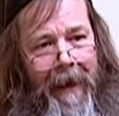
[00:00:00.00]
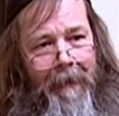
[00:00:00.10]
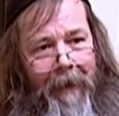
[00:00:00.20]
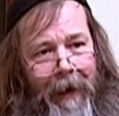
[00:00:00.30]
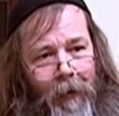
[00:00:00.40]

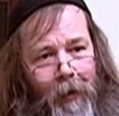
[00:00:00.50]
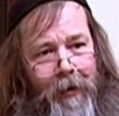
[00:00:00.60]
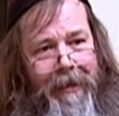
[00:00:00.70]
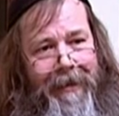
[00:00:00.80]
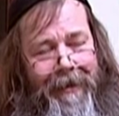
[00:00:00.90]
My
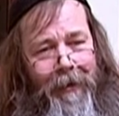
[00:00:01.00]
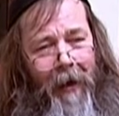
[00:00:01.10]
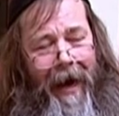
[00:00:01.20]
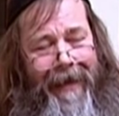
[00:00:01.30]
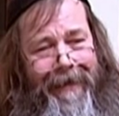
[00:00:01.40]
roots is
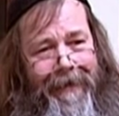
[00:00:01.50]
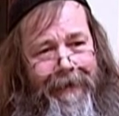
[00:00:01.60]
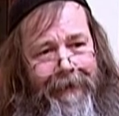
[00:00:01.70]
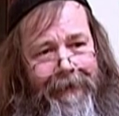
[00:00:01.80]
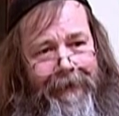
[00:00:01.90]

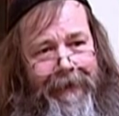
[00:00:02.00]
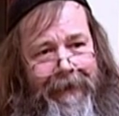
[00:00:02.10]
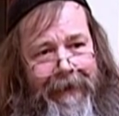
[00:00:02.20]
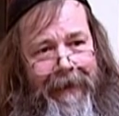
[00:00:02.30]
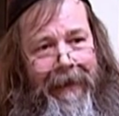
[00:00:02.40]
Christ,
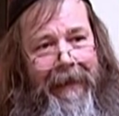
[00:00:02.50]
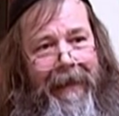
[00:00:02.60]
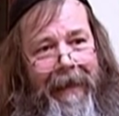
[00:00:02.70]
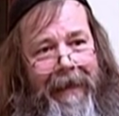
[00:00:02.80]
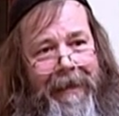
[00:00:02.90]
and
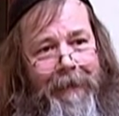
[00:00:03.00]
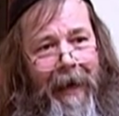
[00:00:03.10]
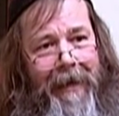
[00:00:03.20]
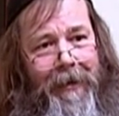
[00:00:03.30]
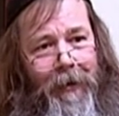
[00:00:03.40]
He is
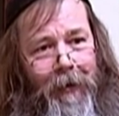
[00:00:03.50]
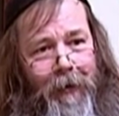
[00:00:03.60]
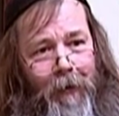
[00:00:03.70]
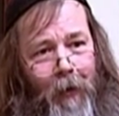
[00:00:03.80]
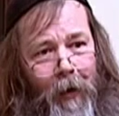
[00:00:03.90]
my source
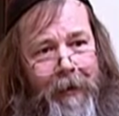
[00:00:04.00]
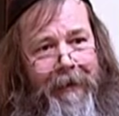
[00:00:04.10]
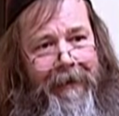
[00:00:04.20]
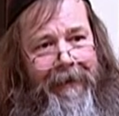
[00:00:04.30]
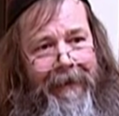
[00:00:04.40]
of
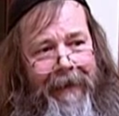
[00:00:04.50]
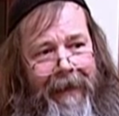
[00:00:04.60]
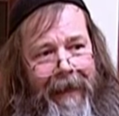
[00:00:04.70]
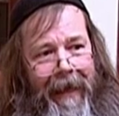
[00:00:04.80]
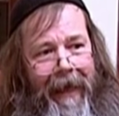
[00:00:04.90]
water,
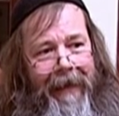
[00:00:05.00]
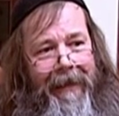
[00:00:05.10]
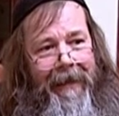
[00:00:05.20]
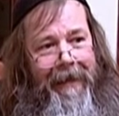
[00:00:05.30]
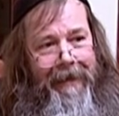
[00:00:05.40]
and
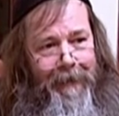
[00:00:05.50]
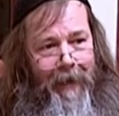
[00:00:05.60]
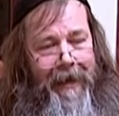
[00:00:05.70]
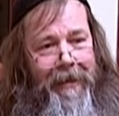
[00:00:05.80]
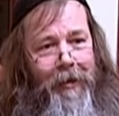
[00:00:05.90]
He is
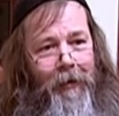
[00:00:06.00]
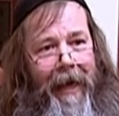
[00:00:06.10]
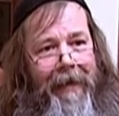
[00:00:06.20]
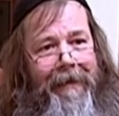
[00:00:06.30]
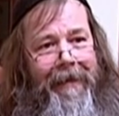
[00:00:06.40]
my
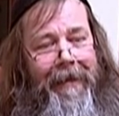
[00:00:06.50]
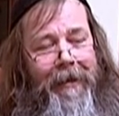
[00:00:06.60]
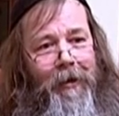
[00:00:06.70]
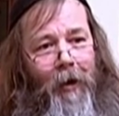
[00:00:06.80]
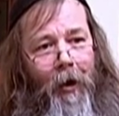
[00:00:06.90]
strength in the
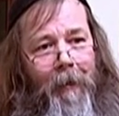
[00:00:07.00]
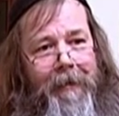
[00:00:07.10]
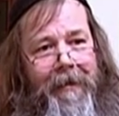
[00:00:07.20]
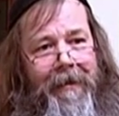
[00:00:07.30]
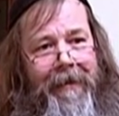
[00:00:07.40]

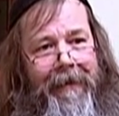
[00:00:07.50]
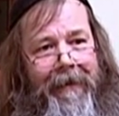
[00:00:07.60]
storms,